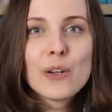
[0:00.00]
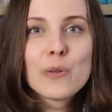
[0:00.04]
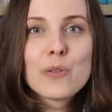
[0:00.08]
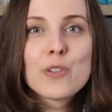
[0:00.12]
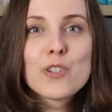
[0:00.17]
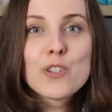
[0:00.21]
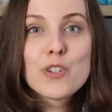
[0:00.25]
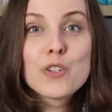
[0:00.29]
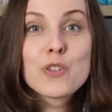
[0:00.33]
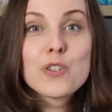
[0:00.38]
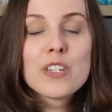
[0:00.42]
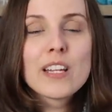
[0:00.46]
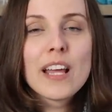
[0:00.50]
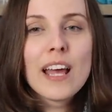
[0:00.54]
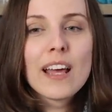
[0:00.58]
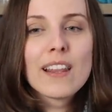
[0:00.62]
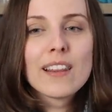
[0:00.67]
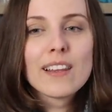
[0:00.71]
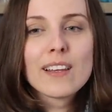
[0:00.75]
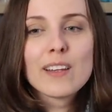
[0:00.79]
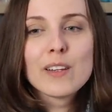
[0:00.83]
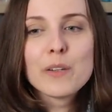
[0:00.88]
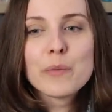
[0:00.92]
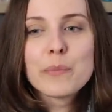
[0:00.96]
those two
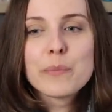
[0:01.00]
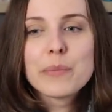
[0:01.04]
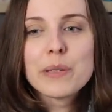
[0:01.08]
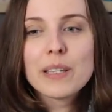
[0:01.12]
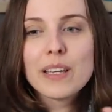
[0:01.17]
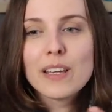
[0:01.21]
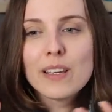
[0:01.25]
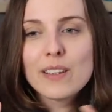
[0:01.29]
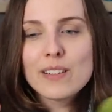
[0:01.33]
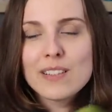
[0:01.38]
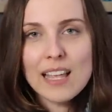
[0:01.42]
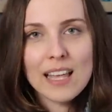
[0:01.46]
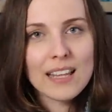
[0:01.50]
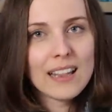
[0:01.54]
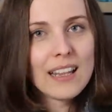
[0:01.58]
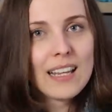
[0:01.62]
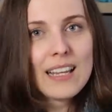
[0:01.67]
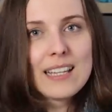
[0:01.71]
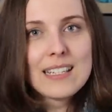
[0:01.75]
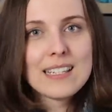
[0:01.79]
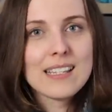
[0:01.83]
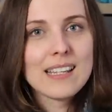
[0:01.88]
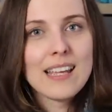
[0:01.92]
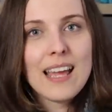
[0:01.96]
together because that
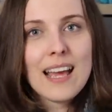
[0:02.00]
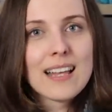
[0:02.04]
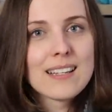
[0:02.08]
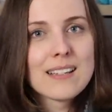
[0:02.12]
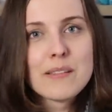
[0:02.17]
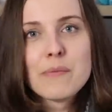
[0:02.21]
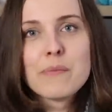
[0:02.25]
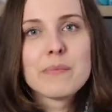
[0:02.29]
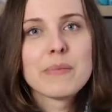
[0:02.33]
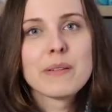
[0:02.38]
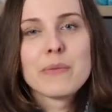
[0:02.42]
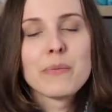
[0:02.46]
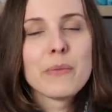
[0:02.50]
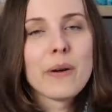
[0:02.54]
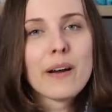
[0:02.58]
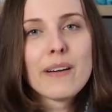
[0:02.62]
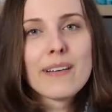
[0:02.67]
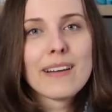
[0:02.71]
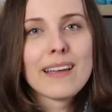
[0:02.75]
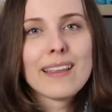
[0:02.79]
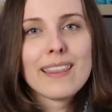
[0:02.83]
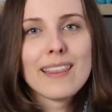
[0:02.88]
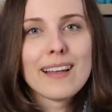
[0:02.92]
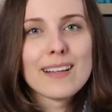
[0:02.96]
lady hasn't been
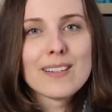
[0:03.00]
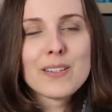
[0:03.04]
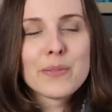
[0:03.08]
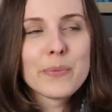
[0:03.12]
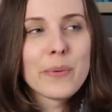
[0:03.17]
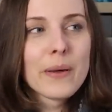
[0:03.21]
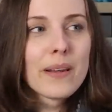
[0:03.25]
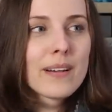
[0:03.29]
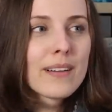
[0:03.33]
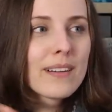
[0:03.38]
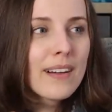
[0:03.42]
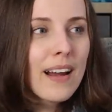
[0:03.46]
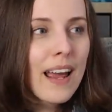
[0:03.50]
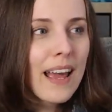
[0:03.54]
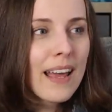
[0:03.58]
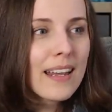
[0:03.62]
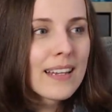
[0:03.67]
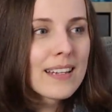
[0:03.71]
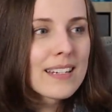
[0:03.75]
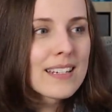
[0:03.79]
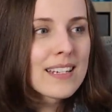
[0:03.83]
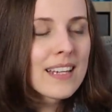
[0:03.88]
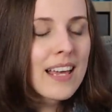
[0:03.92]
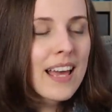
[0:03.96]
wearing that sweater
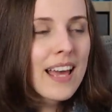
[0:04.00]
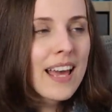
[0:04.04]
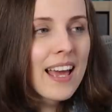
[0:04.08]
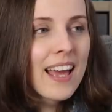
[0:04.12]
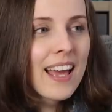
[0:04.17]
and